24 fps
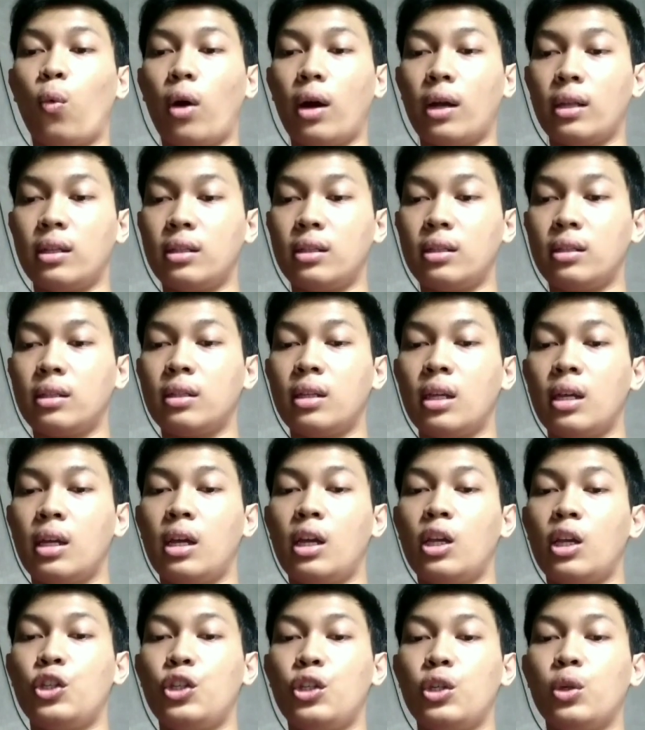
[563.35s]
new word
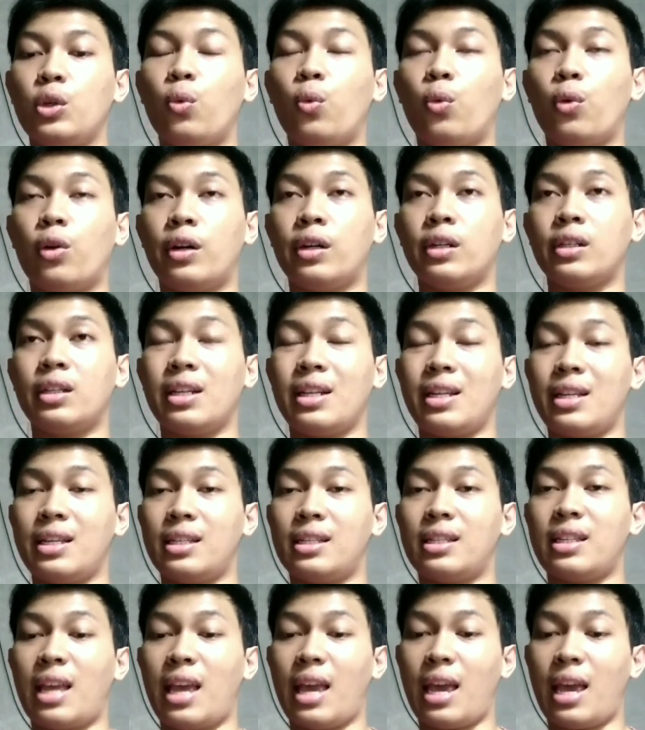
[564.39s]
is added